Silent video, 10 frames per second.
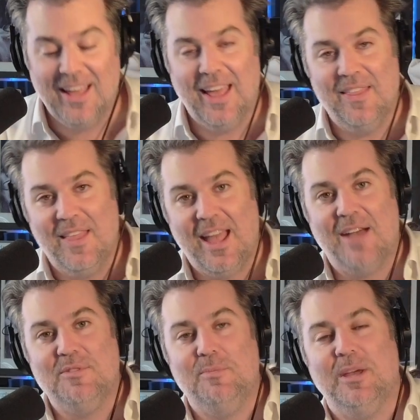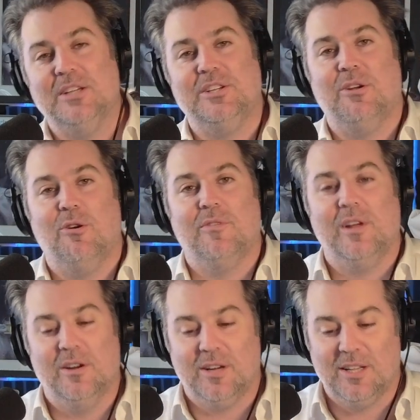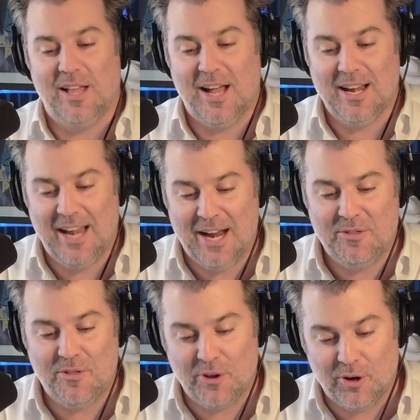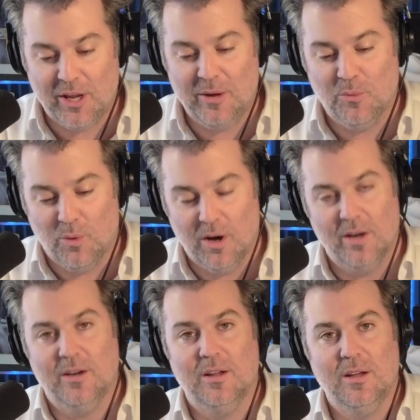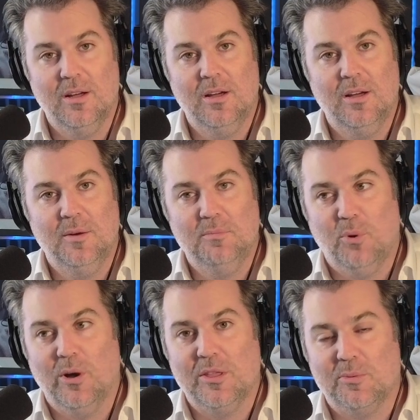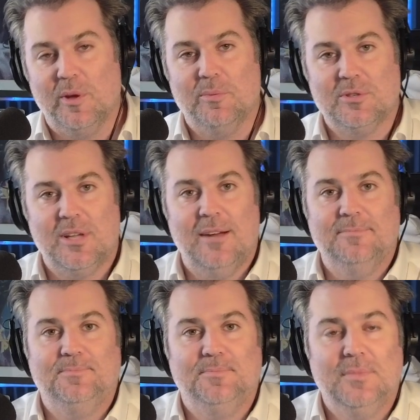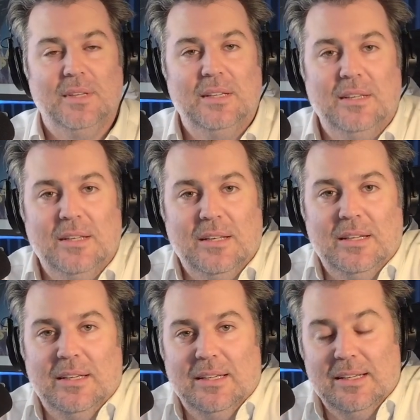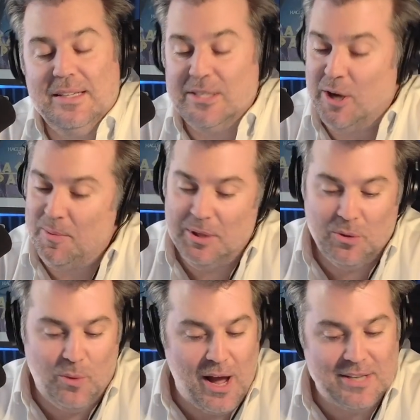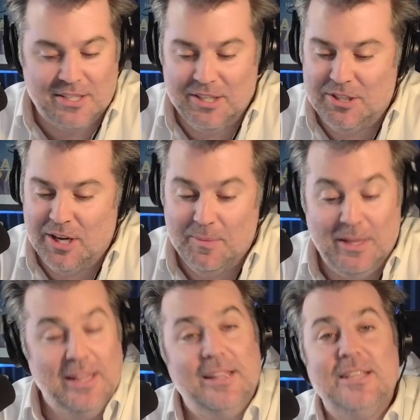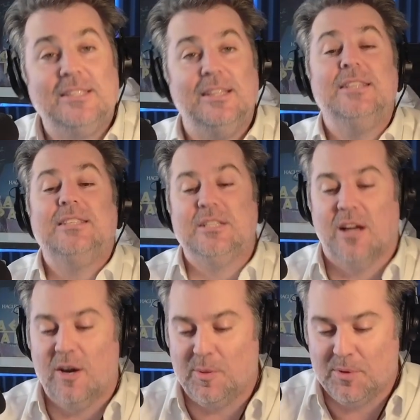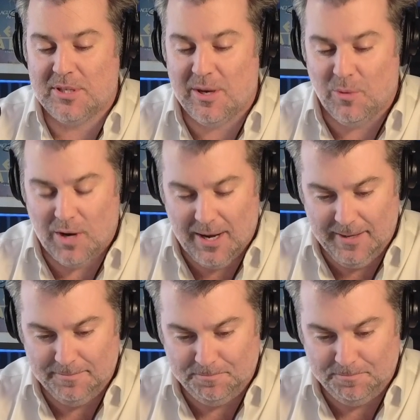and they have the biggest year-over-year decline at 31.3%. So, I mean, the West is, this is 100% why